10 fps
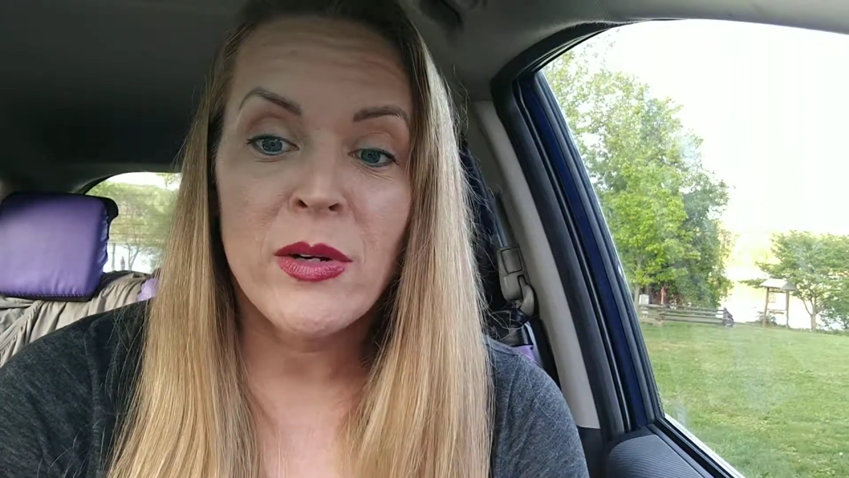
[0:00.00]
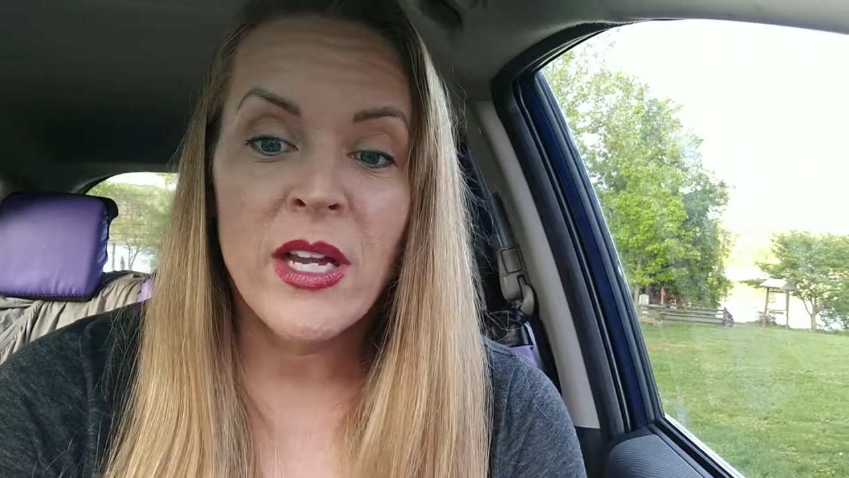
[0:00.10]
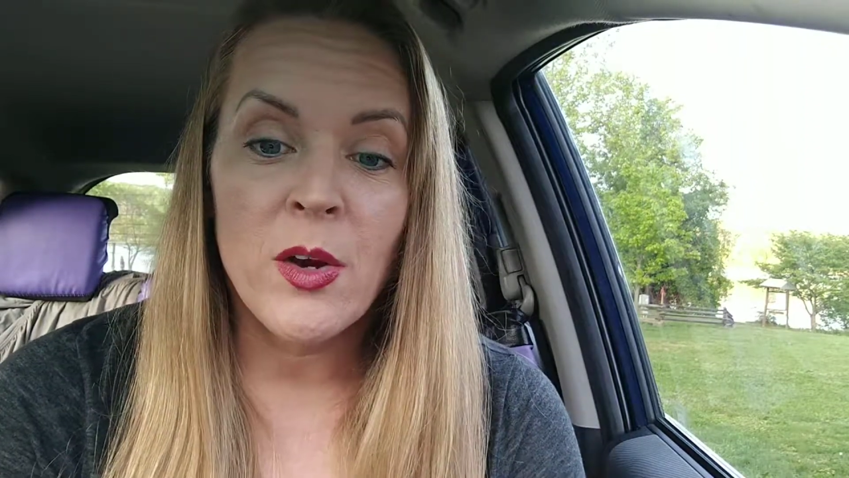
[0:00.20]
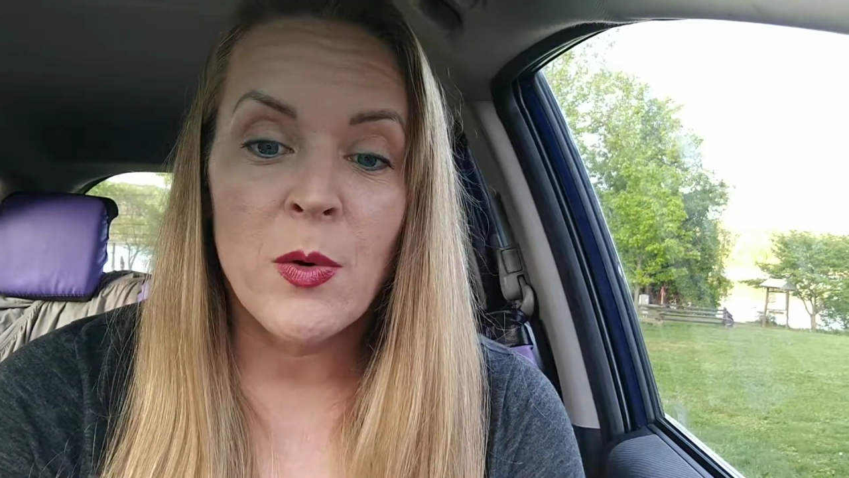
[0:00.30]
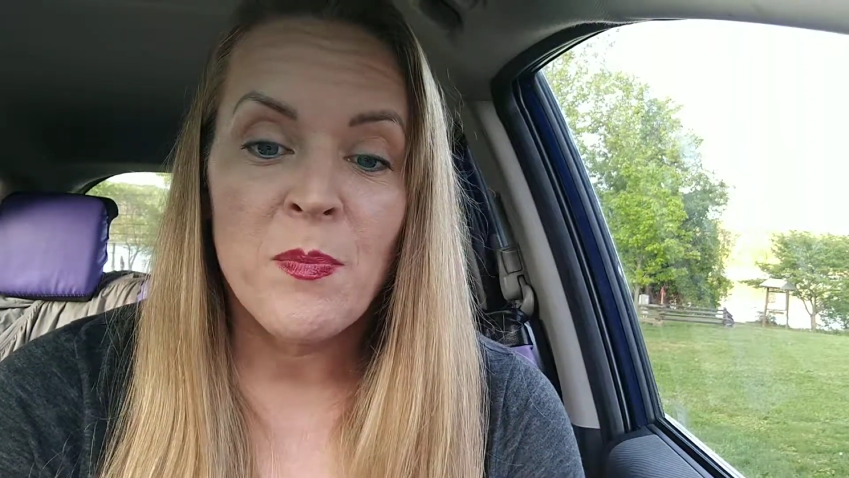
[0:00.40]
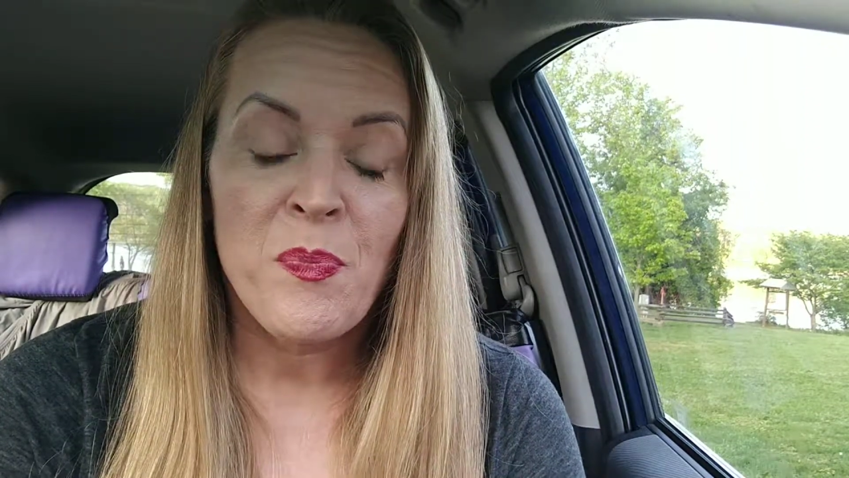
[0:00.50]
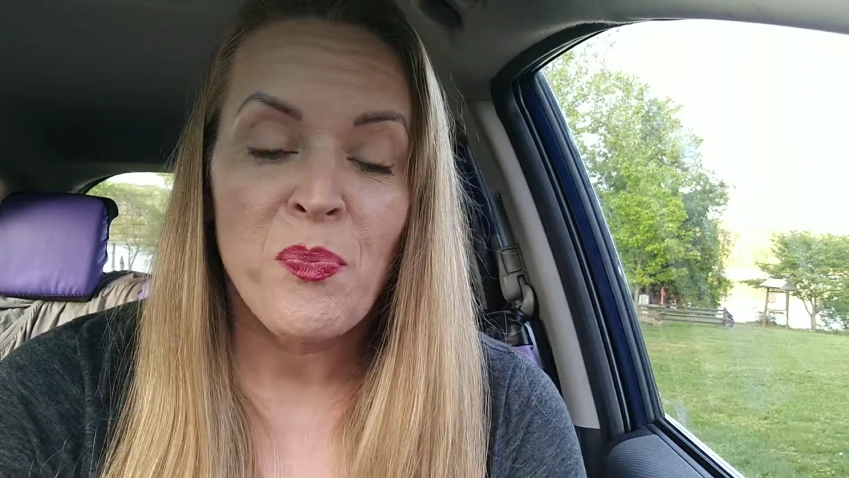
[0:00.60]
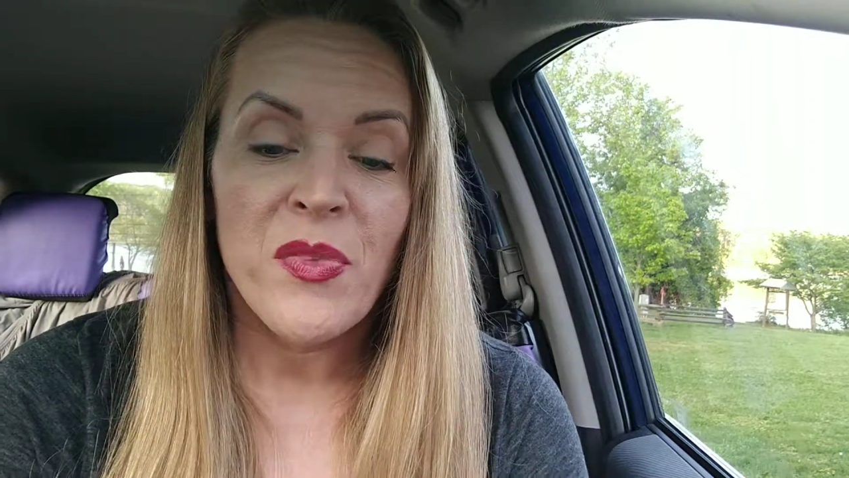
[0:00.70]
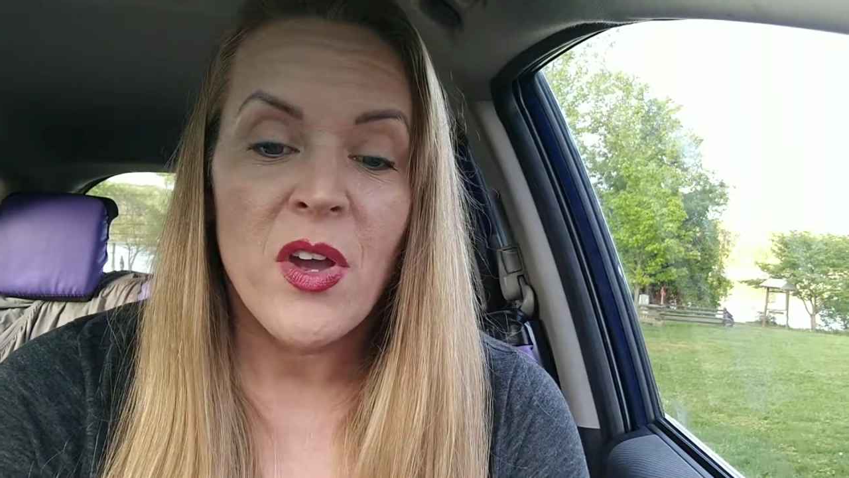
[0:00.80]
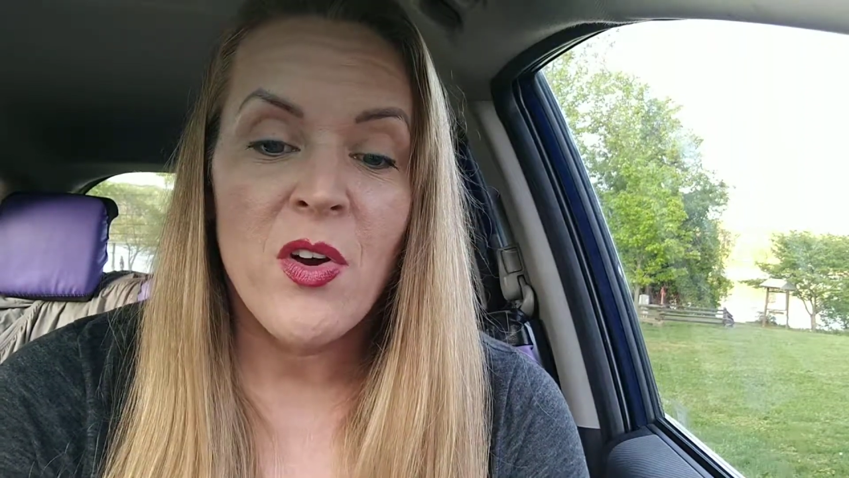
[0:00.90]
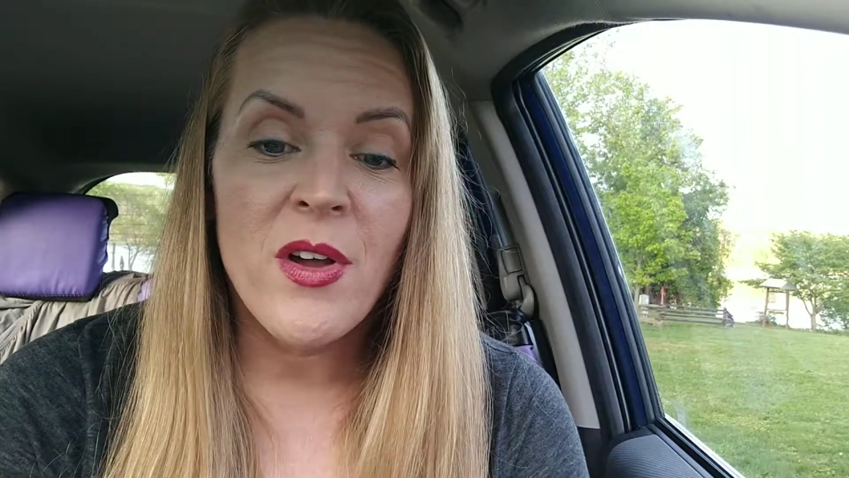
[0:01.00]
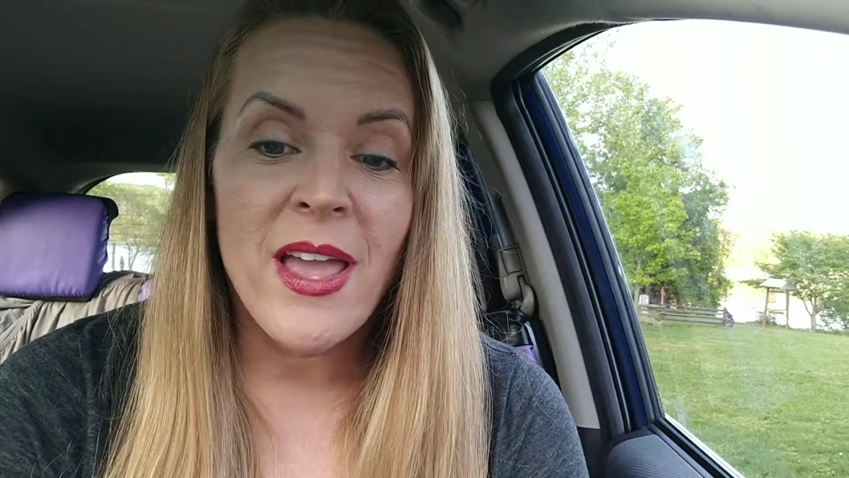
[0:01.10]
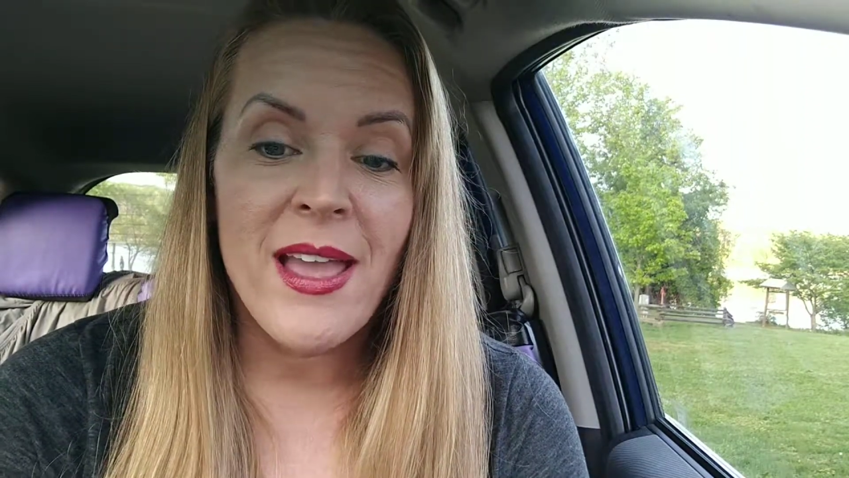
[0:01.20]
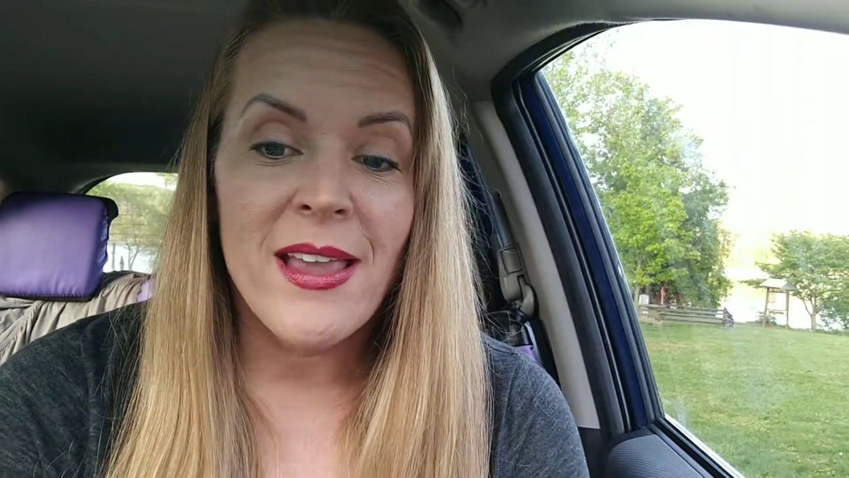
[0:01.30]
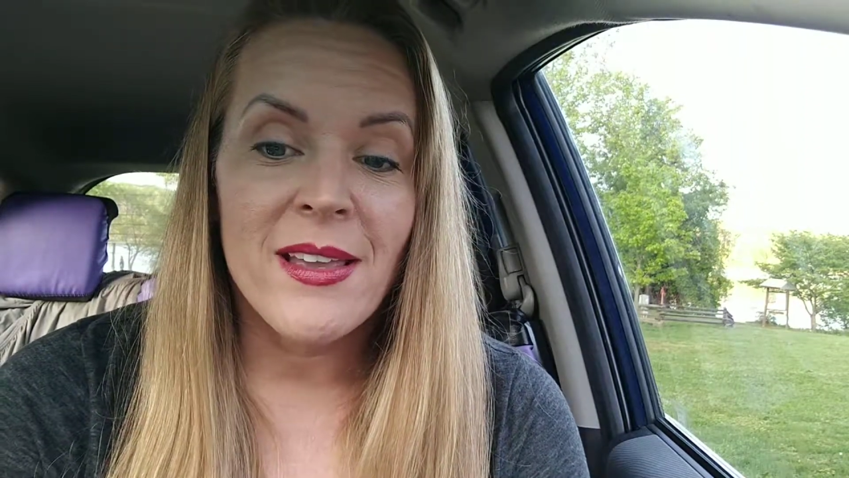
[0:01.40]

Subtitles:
go. Okay.